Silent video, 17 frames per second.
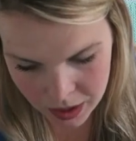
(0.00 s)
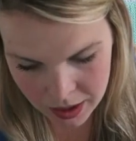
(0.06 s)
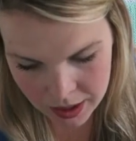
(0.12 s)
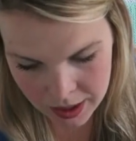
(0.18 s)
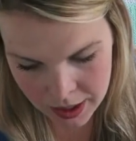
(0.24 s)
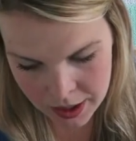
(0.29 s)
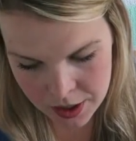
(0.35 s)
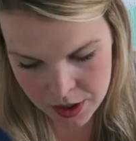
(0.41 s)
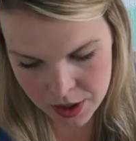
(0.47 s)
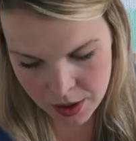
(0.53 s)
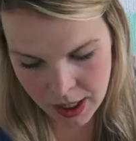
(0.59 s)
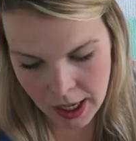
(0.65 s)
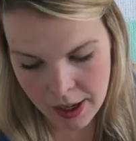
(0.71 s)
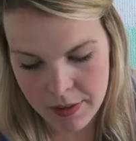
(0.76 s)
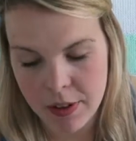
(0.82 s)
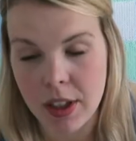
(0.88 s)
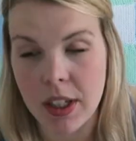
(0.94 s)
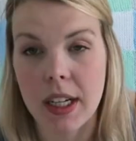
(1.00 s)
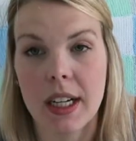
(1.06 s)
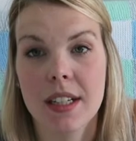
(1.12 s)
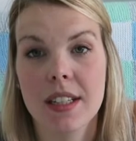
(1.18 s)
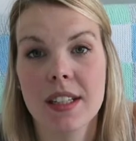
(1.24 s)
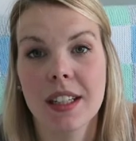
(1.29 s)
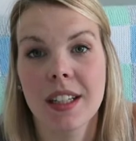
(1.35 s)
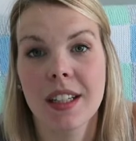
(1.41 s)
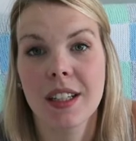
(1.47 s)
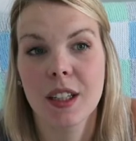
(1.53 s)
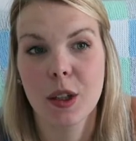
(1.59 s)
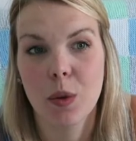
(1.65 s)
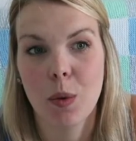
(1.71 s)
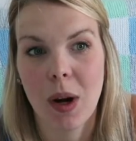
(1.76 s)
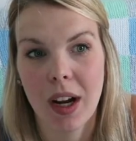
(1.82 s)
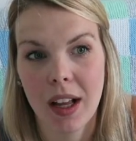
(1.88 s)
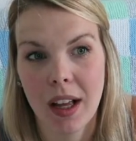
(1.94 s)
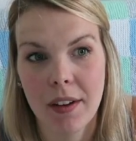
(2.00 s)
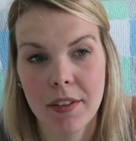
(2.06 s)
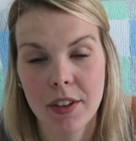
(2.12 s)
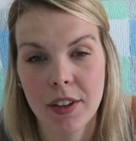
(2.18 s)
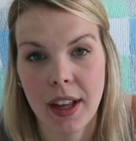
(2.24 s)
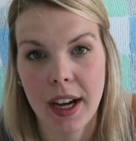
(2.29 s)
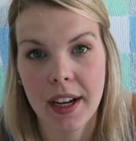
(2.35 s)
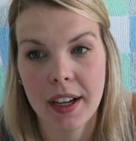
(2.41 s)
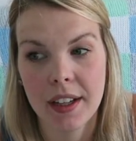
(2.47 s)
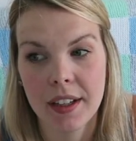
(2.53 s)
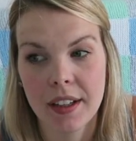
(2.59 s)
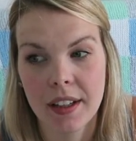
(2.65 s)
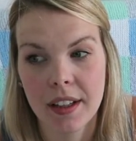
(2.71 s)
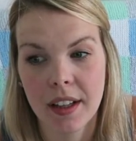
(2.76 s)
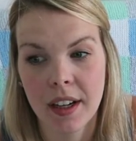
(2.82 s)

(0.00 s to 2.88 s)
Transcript: And then, so yeah, for the next little while after that,